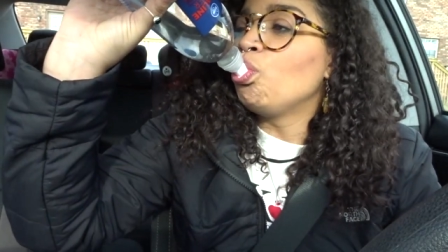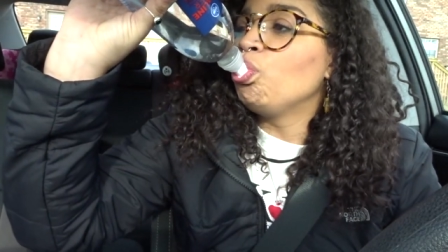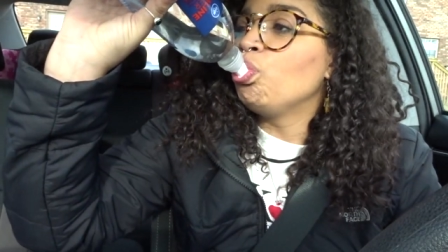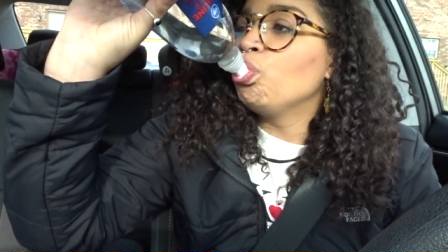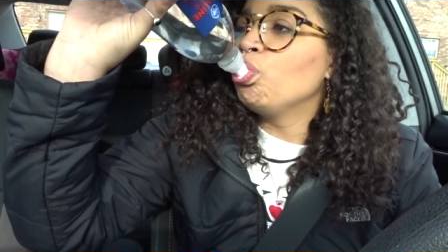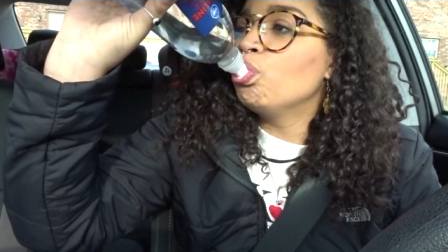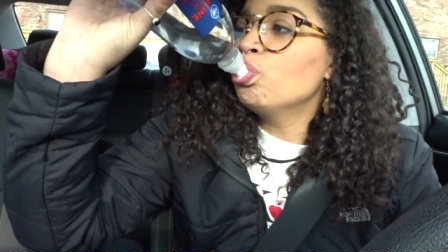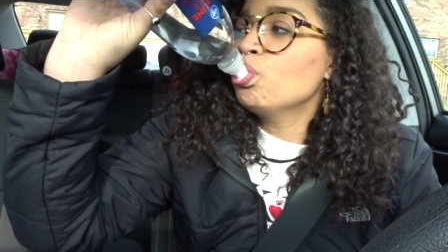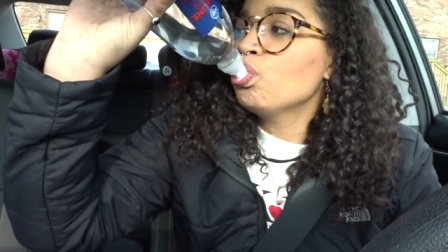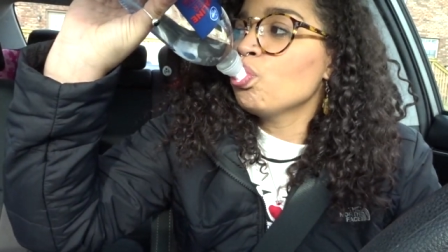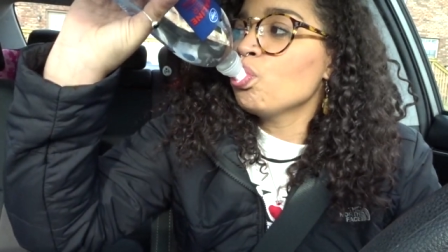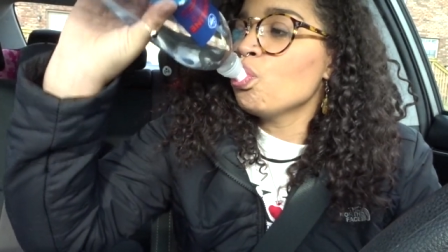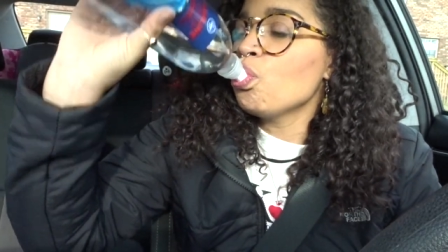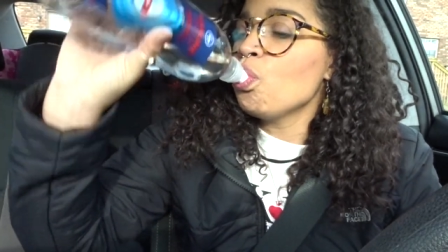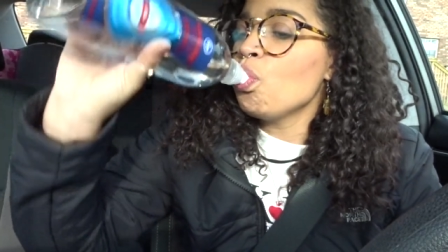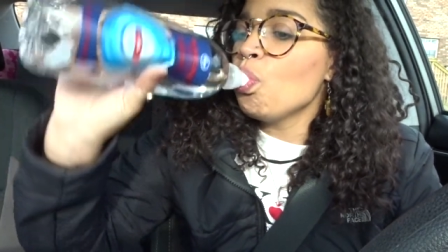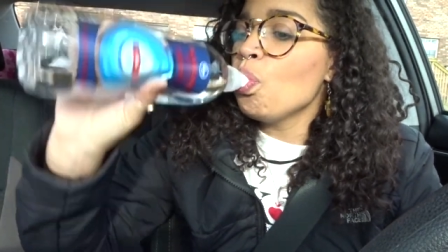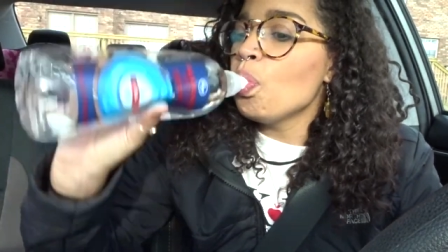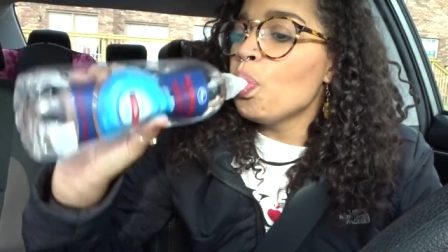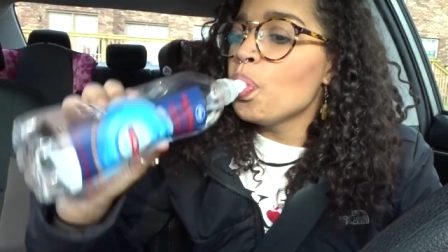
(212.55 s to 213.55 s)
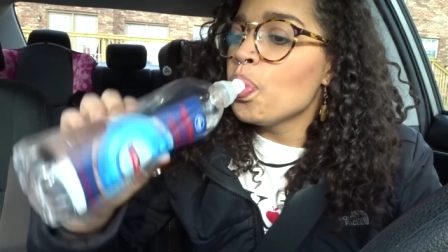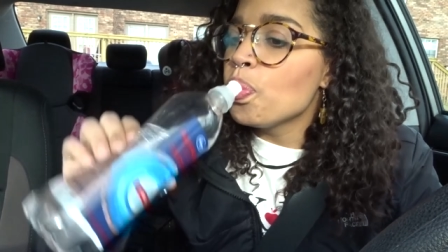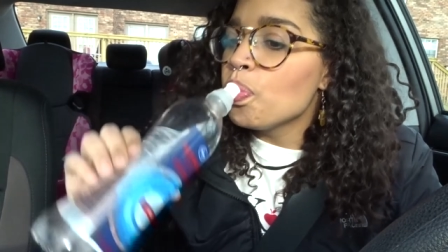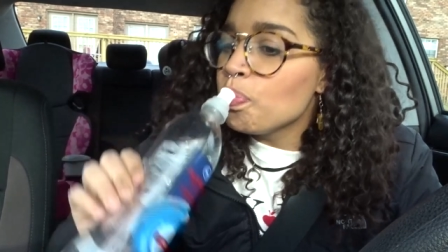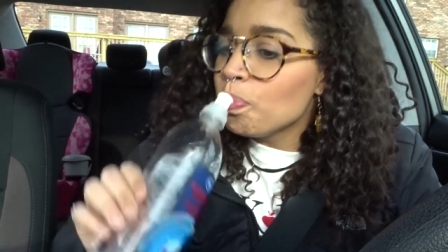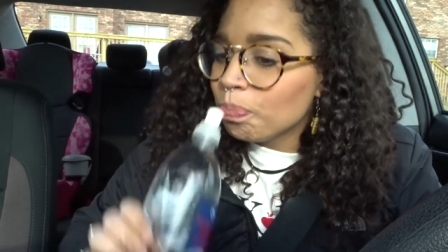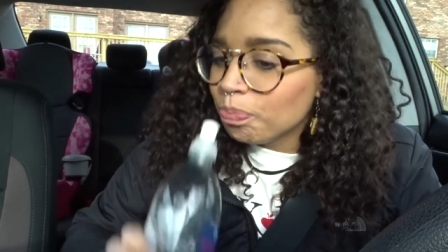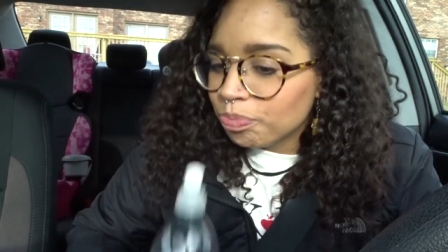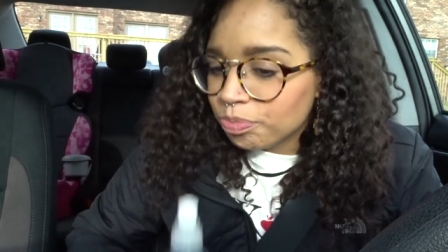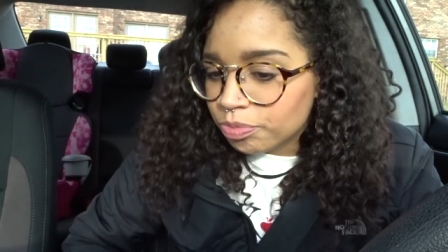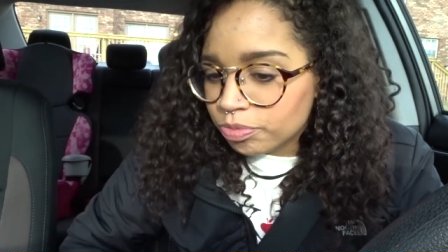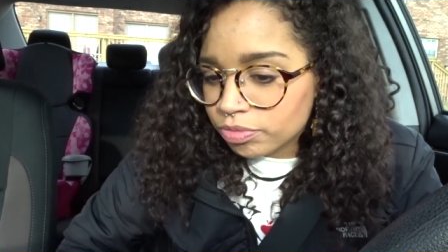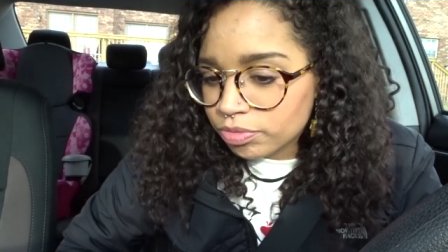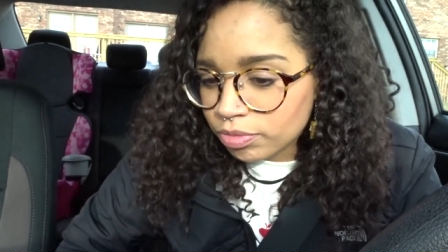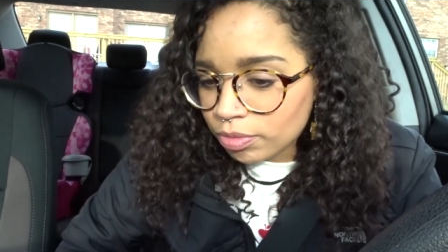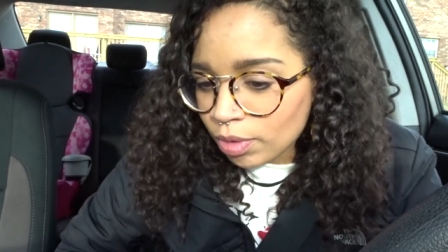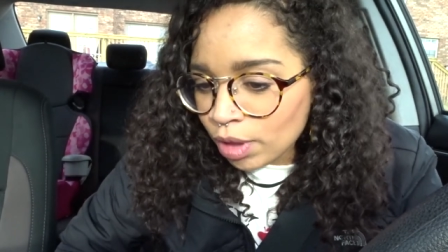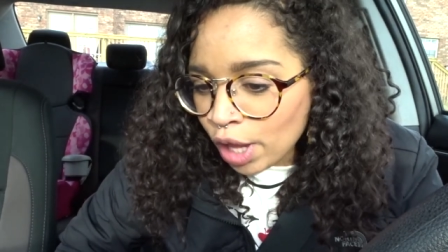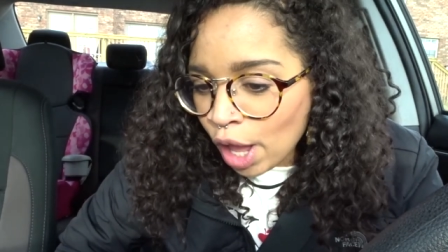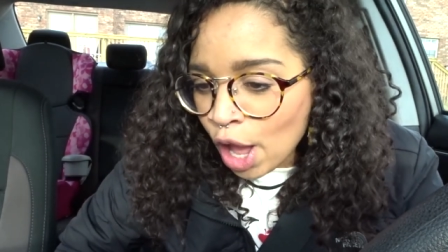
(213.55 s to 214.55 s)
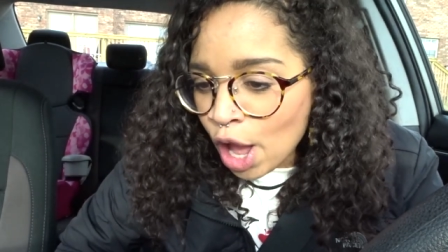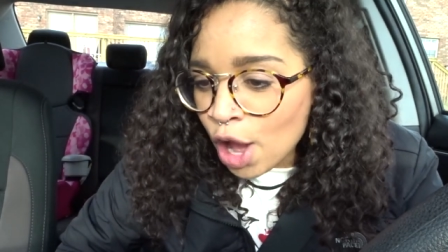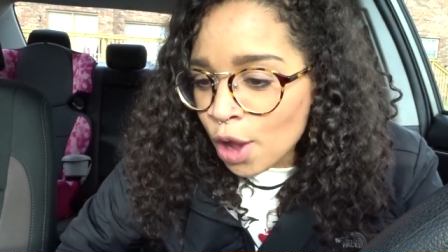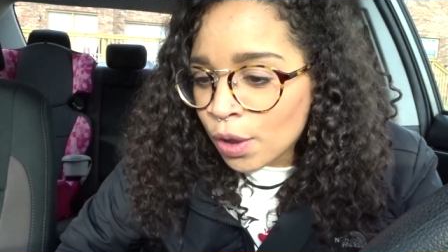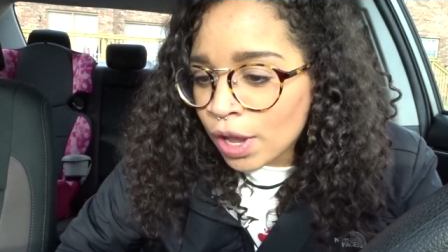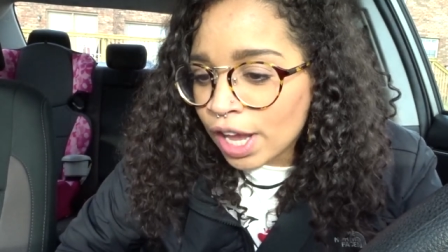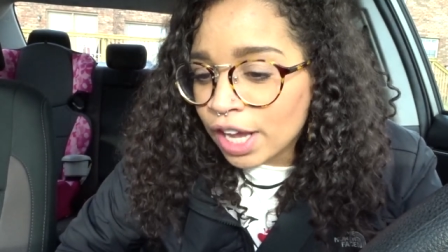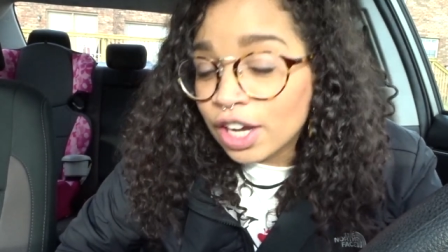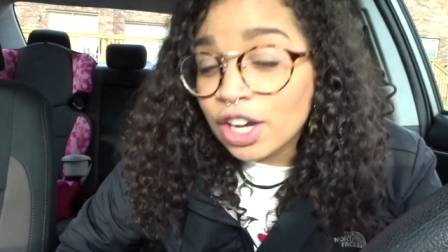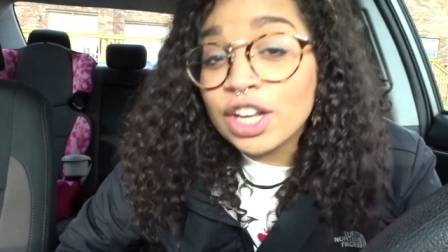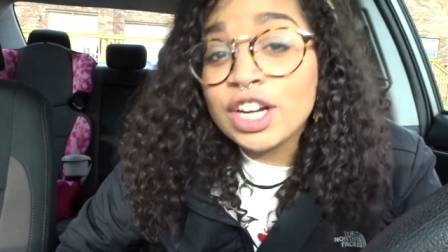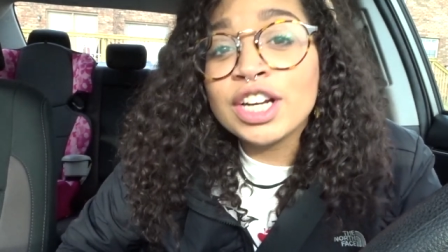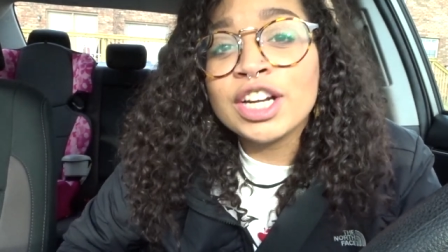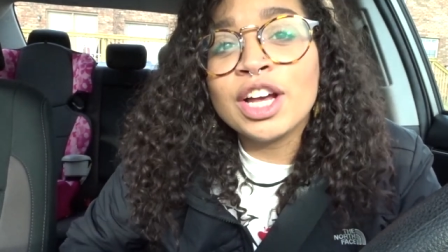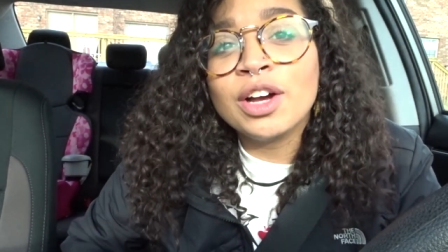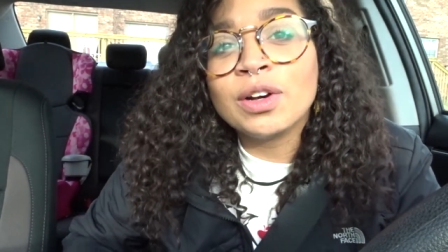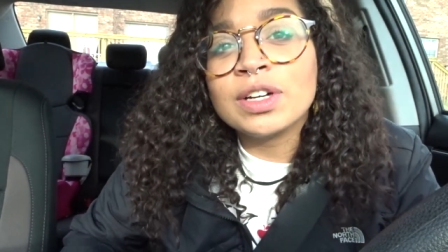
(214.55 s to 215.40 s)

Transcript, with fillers: Looks like it's a thousand dollars. Okay, good to know.